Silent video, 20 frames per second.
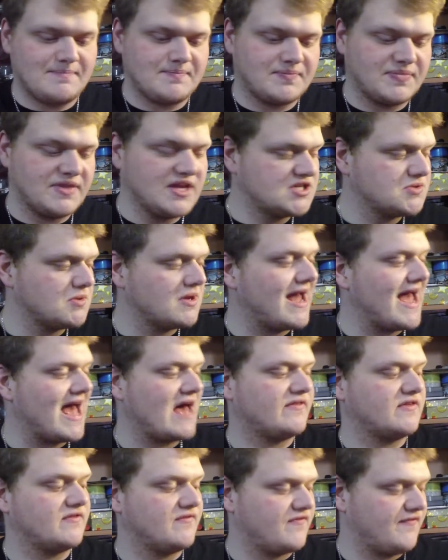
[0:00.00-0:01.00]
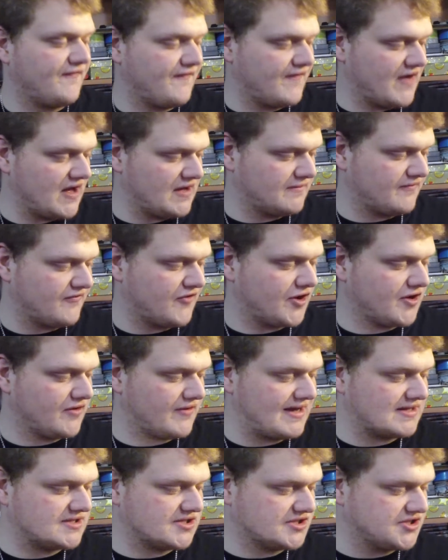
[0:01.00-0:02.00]
This one I haven't thrown
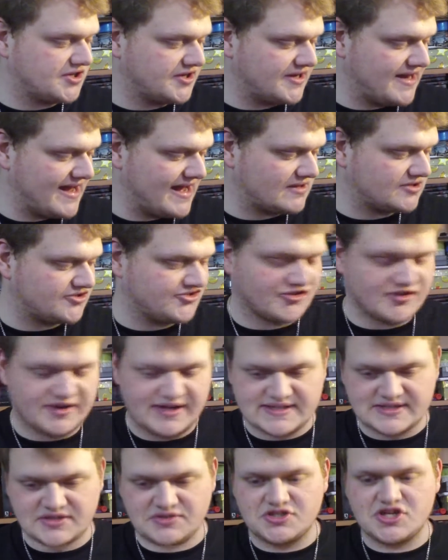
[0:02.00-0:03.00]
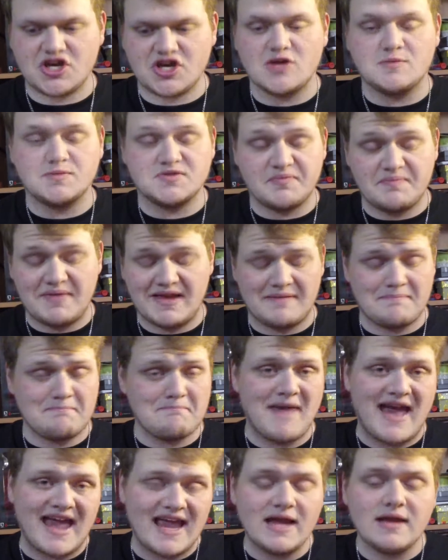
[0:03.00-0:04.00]
around, so I don't know how strong it is in terms of being
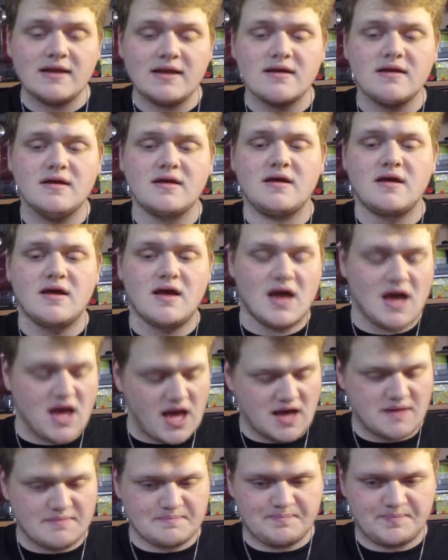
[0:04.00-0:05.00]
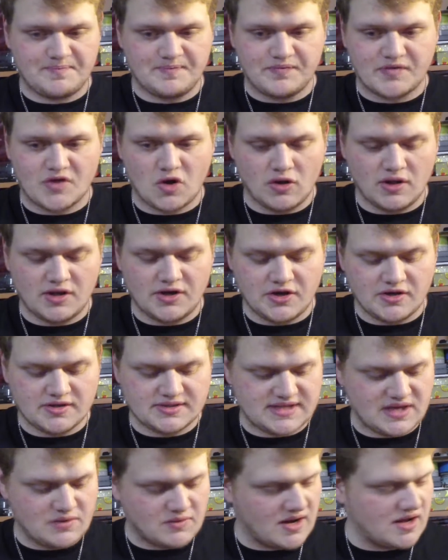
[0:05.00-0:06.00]
made. All I know is
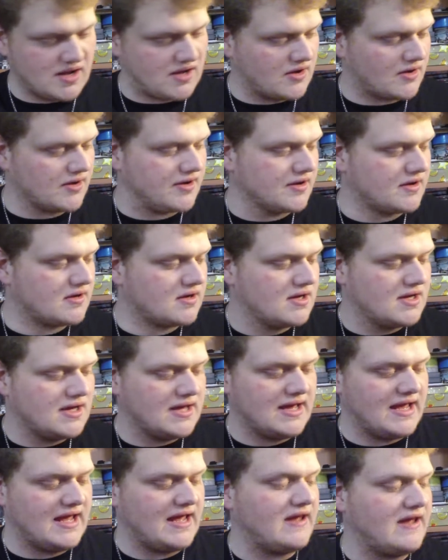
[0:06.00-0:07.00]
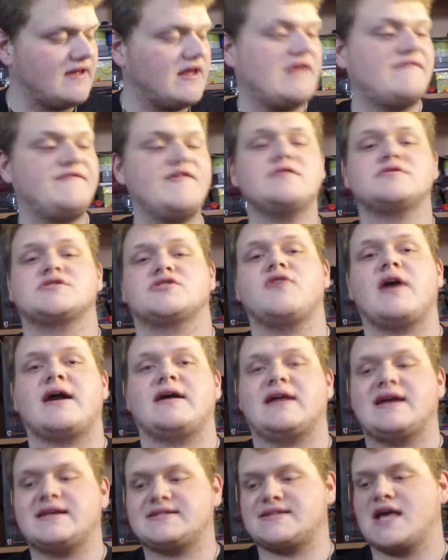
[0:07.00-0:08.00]
that when I got it, it feels great.
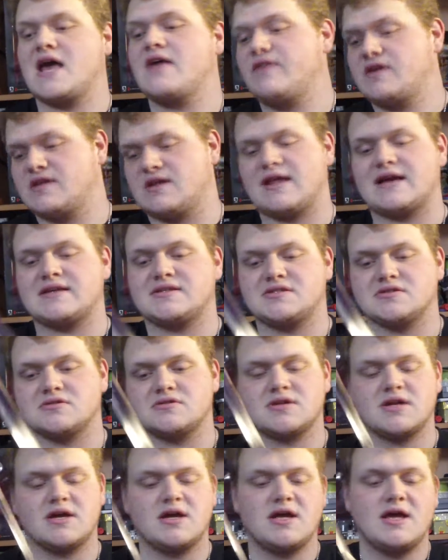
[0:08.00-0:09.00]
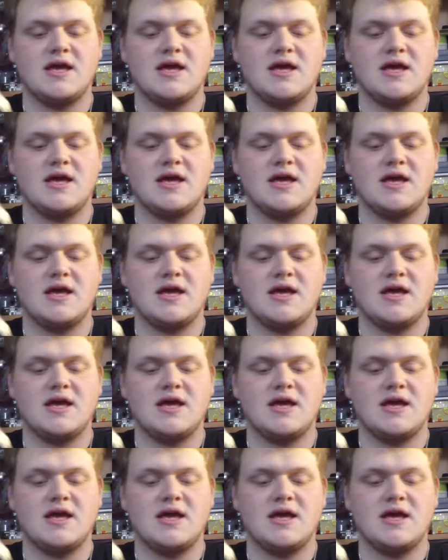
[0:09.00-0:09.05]
Like, it's heavier than that sword.